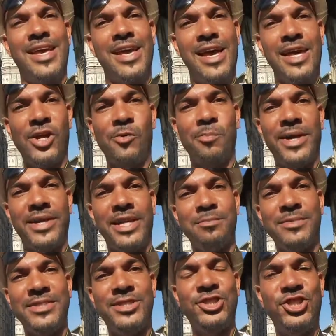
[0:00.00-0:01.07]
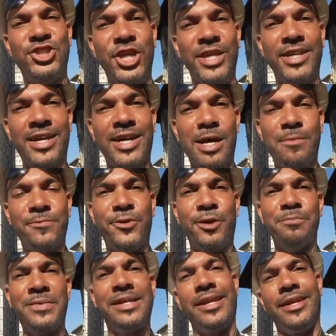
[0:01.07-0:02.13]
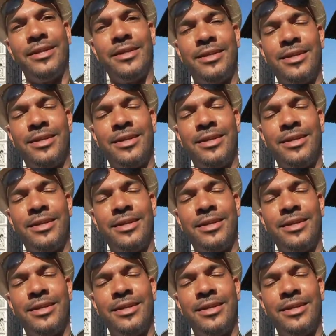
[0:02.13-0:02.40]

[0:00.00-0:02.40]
Hello, my name is Chinna. I'm from Berlin.